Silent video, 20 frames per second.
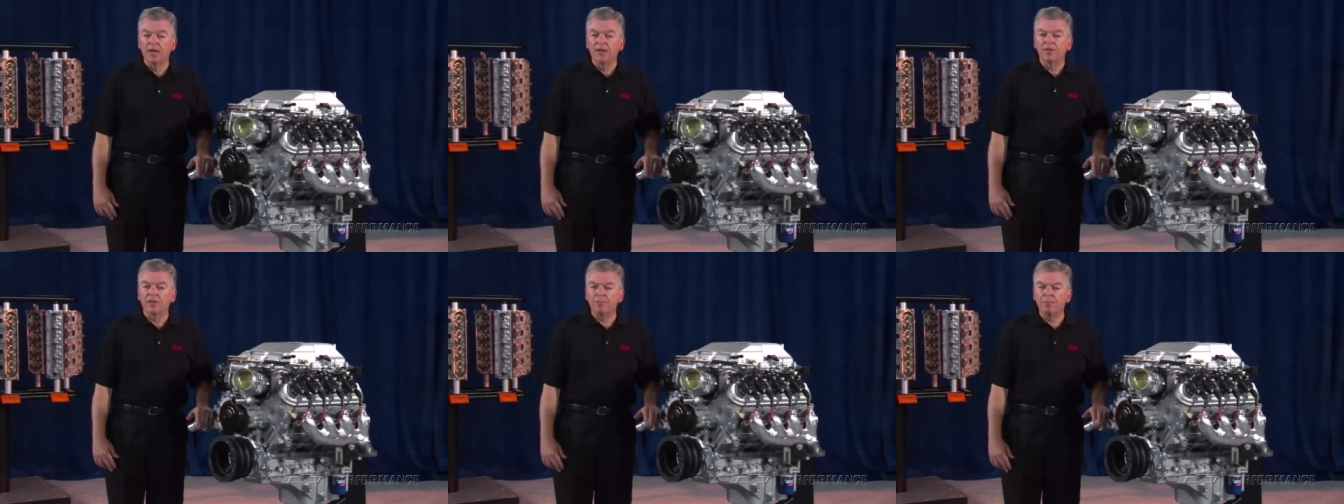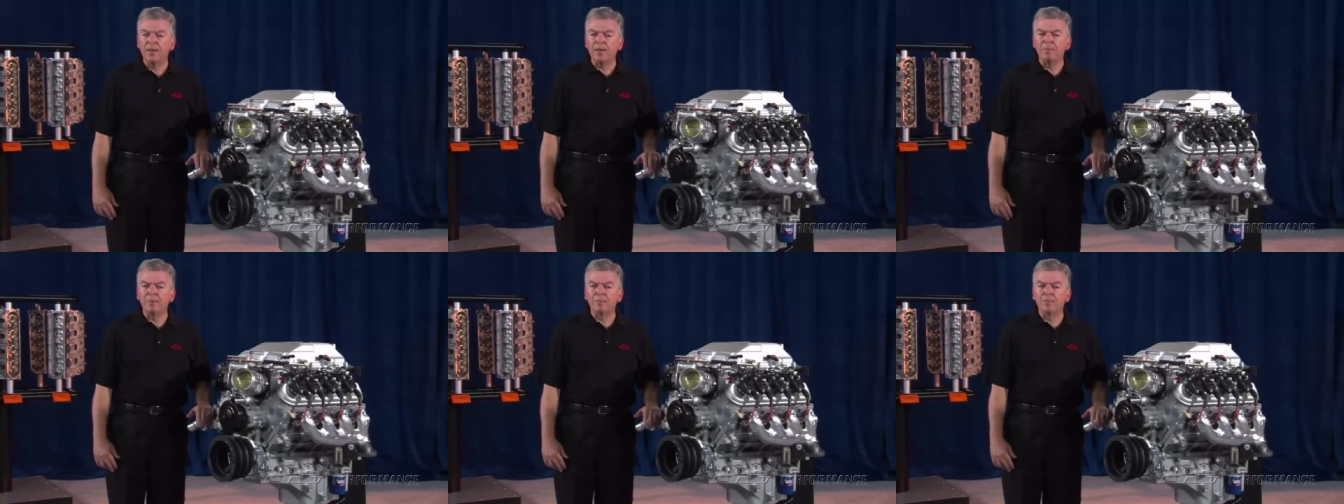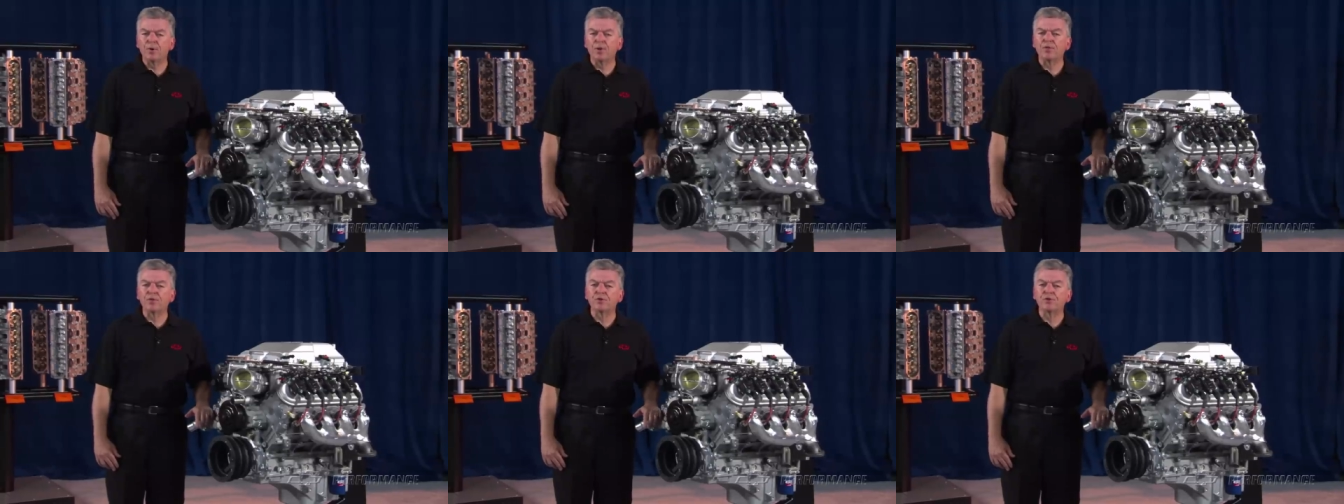The baby
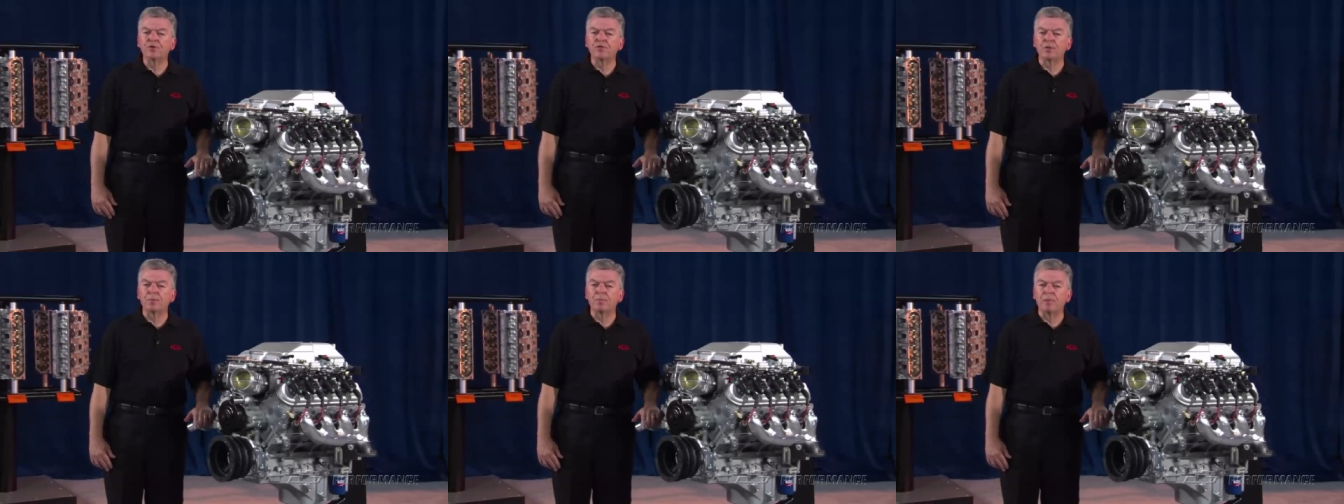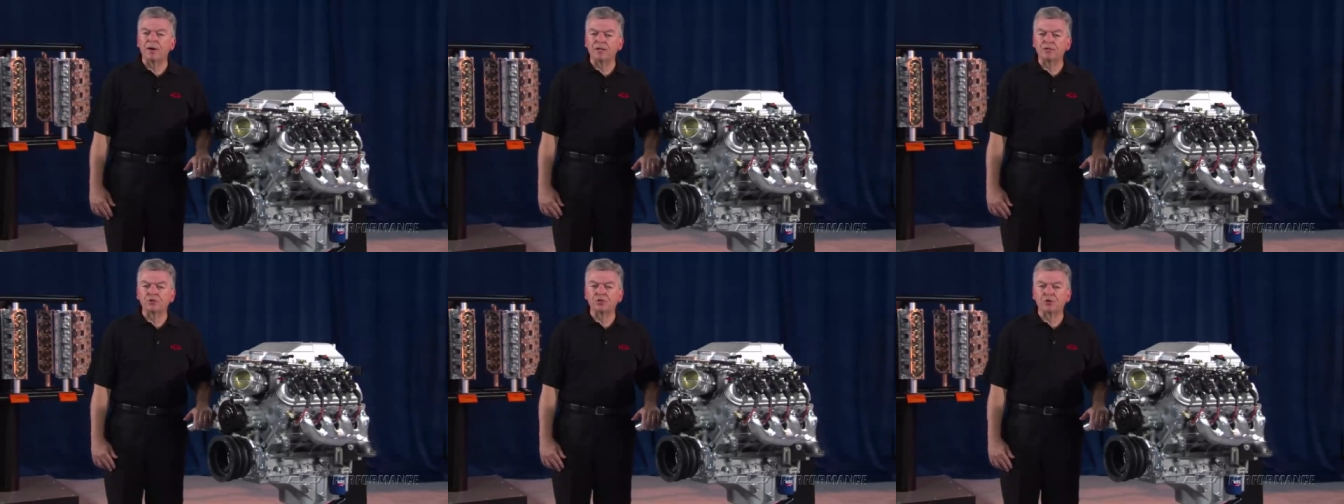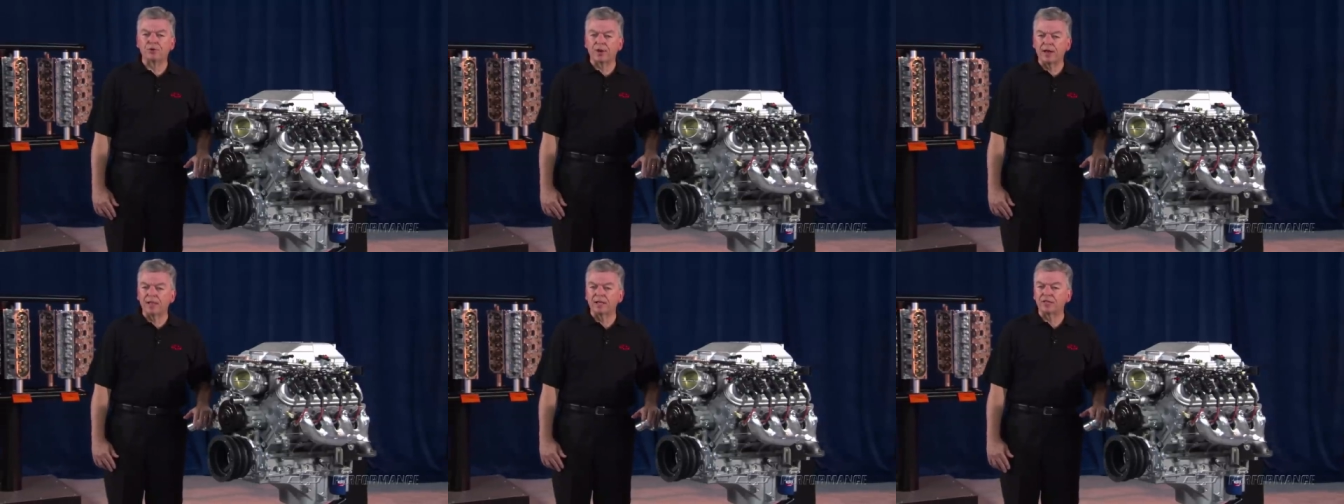brother to the
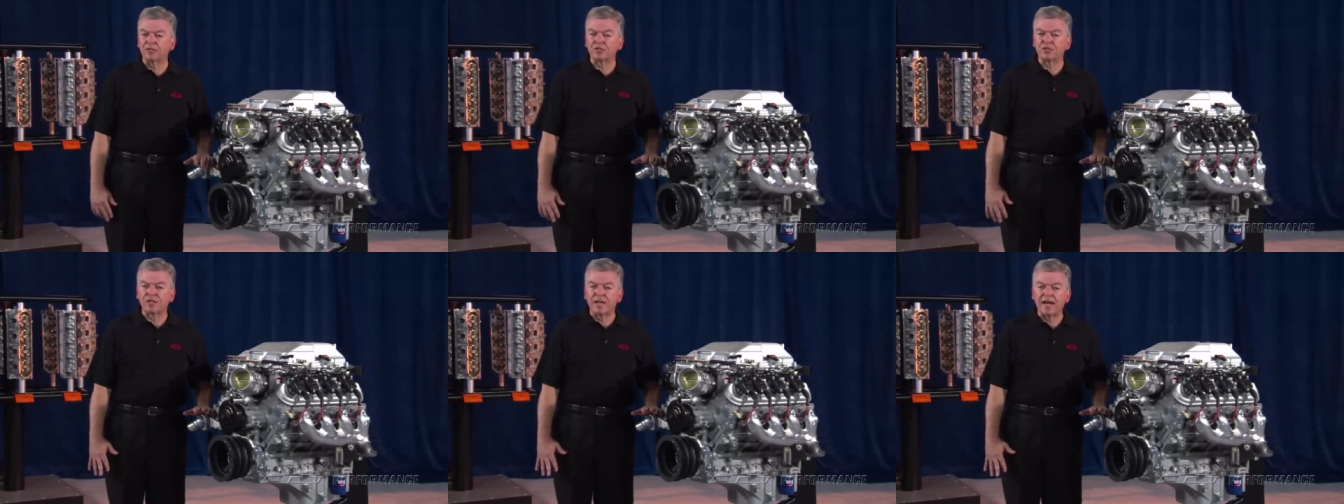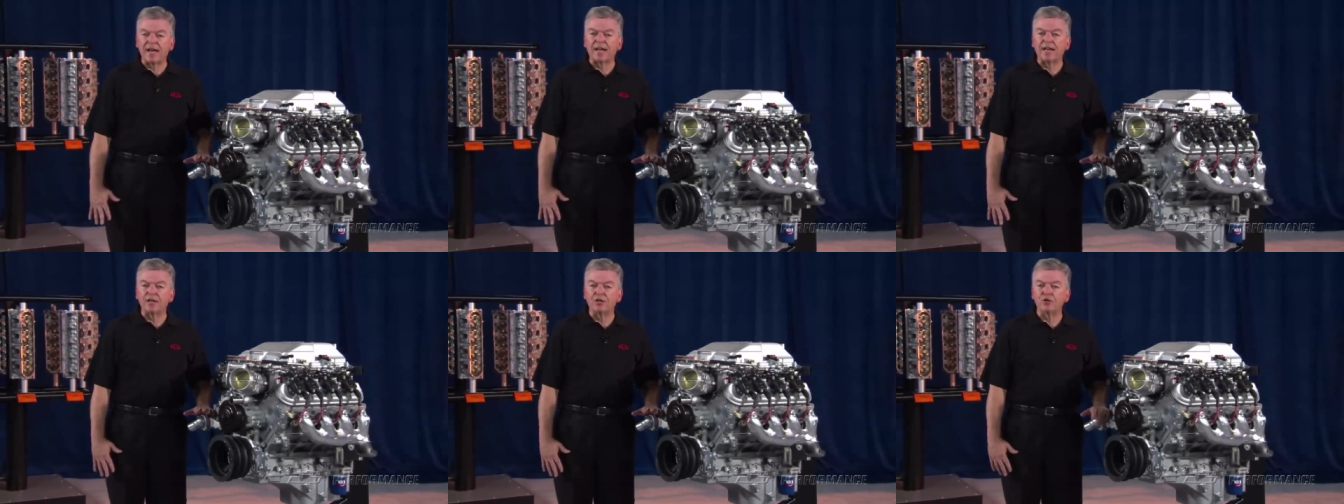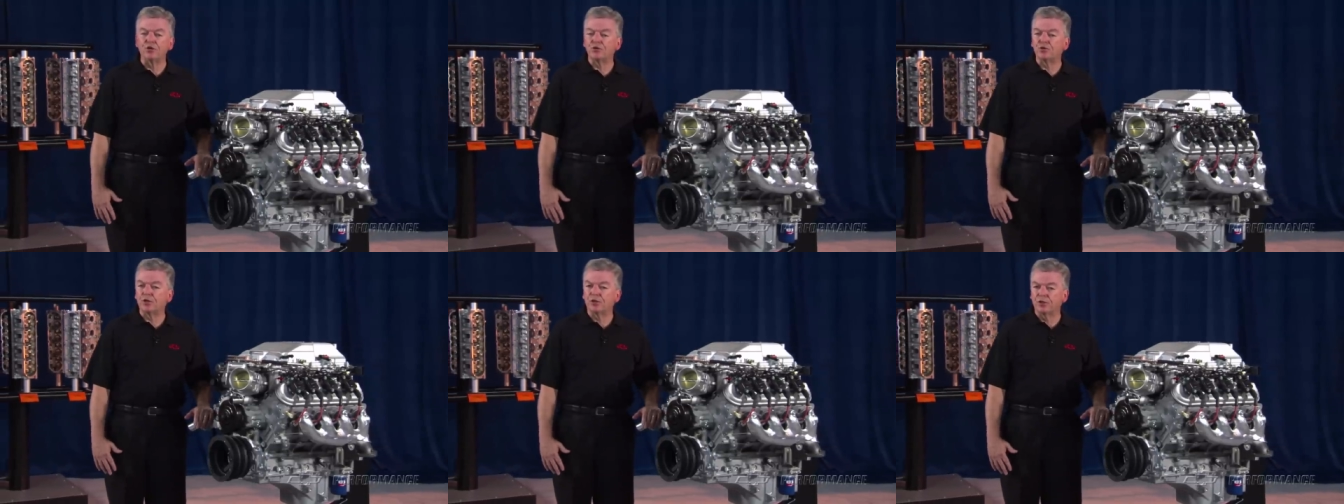Monster LS9
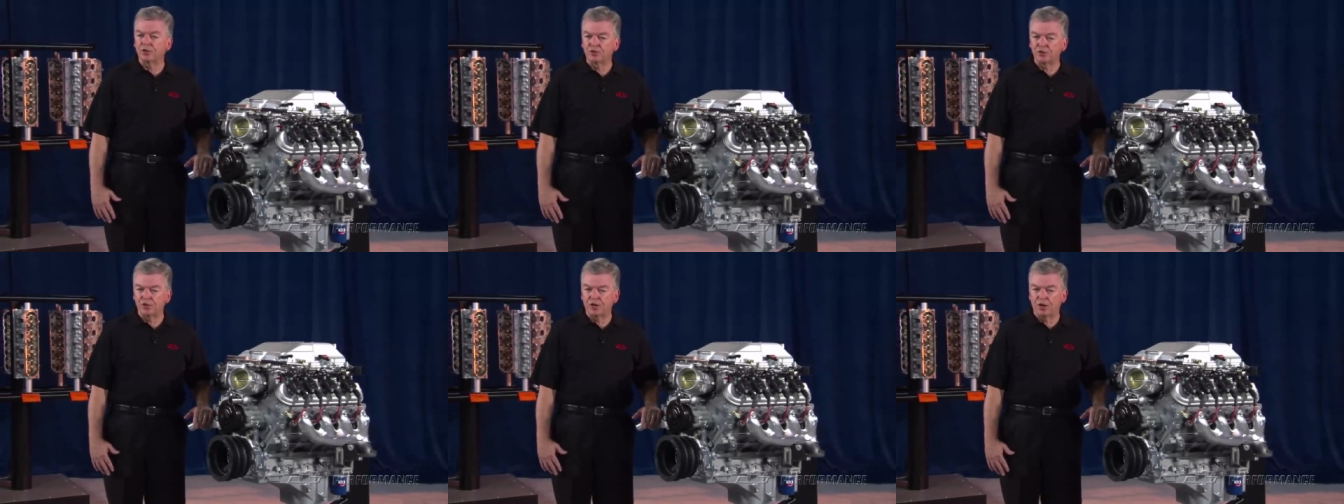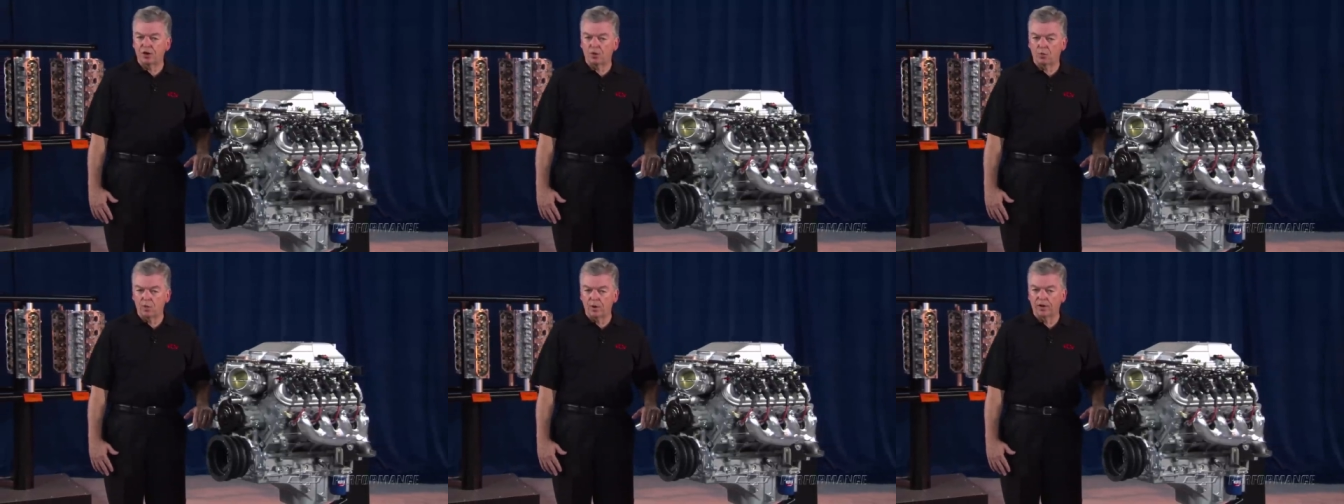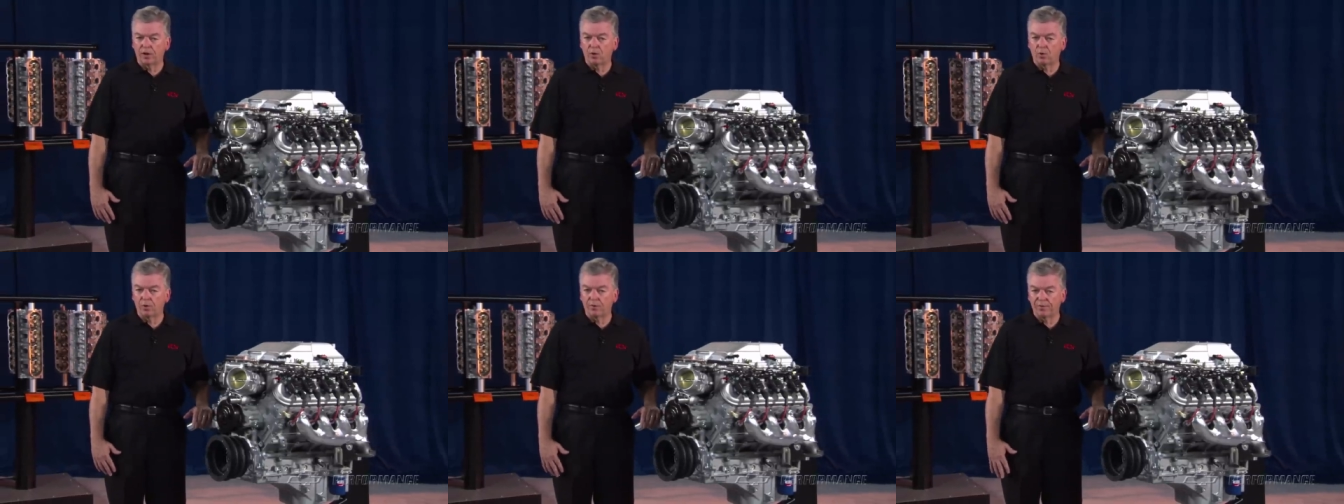used in the
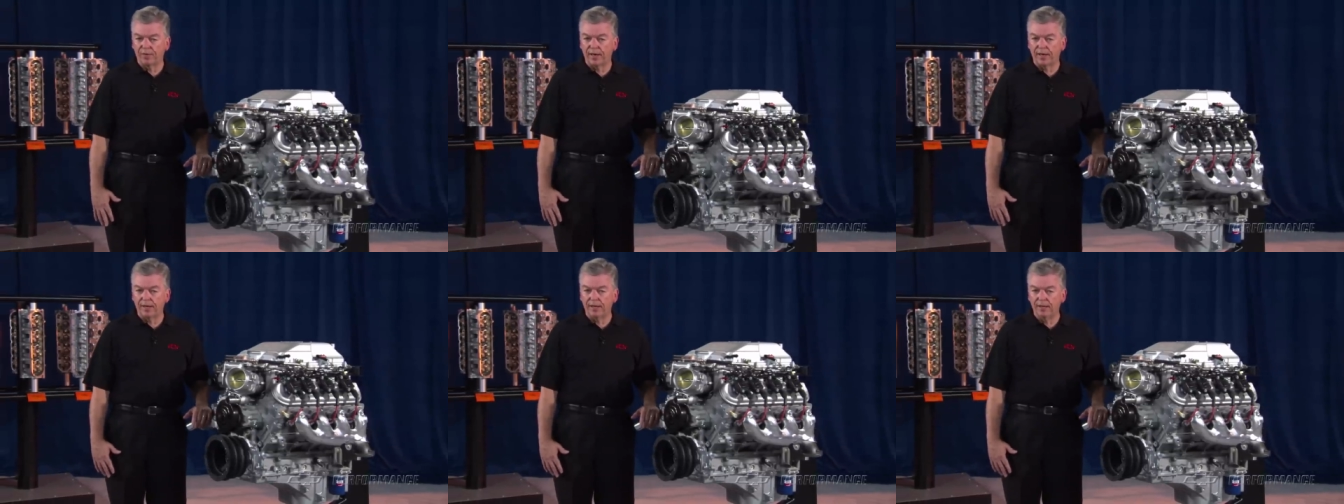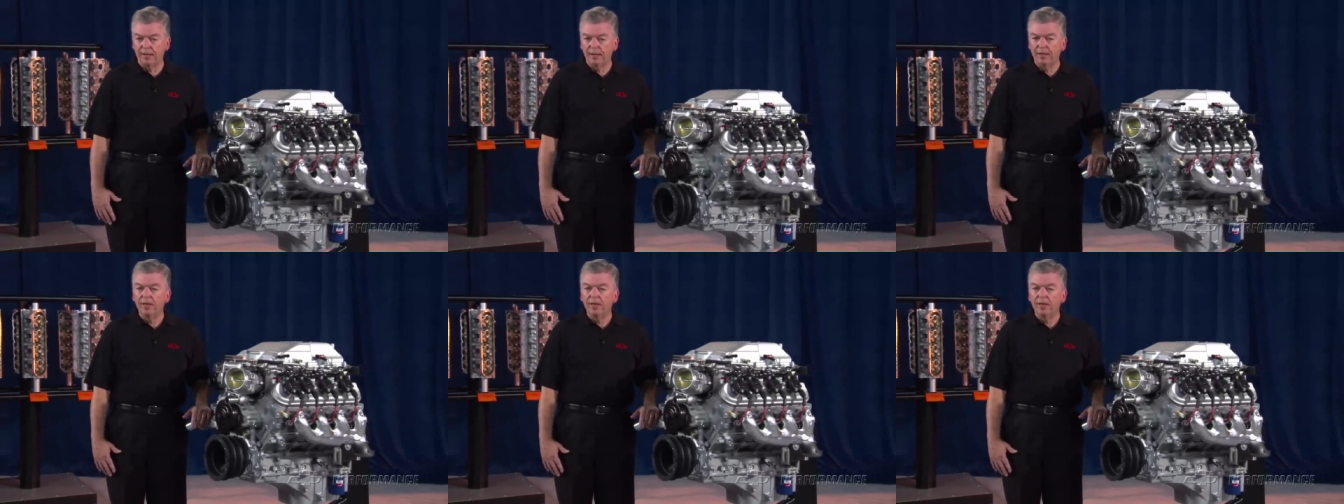ZR1 Corvette,